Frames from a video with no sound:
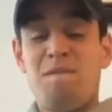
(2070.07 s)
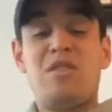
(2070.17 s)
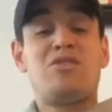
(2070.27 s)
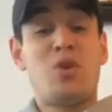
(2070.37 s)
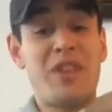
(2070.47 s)

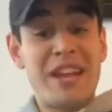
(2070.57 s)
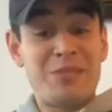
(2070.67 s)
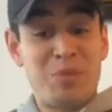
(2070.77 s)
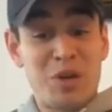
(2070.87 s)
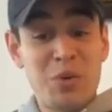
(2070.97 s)
So the next
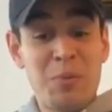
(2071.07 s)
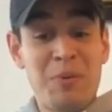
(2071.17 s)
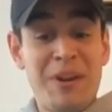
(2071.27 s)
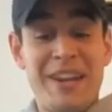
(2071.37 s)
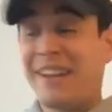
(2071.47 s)
book we'll be
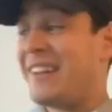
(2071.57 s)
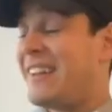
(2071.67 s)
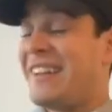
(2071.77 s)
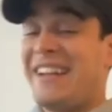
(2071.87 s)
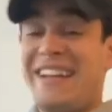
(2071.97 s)
reading
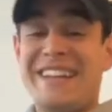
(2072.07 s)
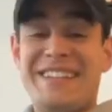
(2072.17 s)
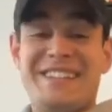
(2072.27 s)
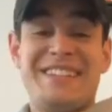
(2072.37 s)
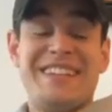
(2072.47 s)

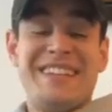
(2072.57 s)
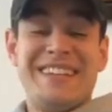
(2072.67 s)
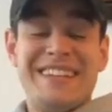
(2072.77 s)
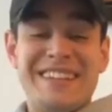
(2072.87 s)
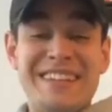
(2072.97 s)
is
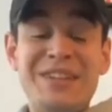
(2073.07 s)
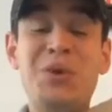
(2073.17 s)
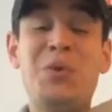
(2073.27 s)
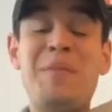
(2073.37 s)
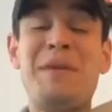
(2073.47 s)
Little
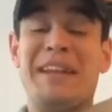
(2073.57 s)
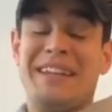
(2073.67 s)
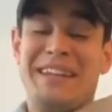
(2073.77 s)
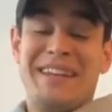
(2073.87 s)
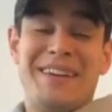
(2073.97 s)
Women.
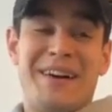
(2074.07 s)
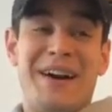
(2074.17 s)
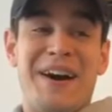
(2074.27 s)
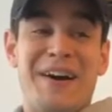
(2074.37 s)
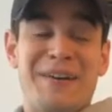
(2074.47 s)

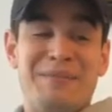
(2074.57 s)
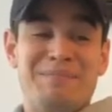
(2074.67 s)
One